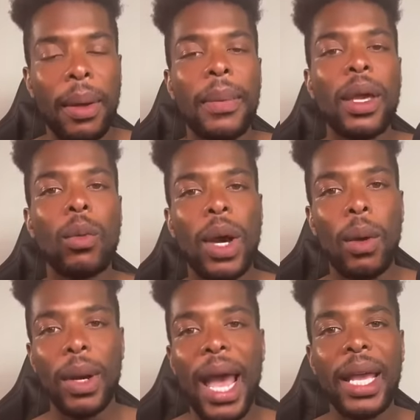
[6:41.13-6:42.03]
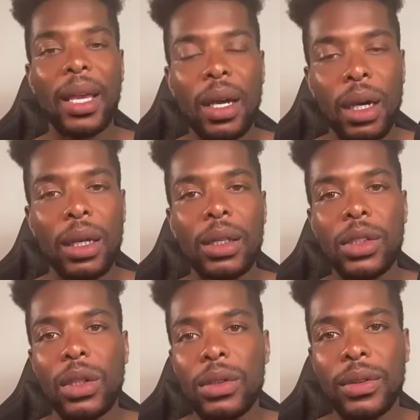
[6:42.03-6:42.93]
But meanwhile, when I get other
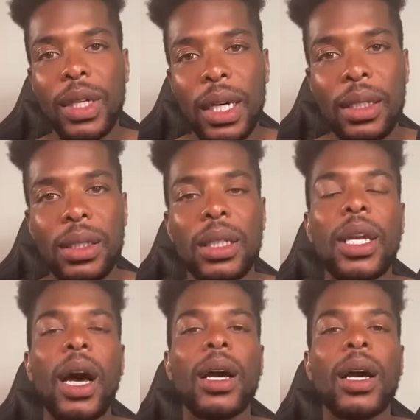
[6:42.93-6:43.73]
exclusive content,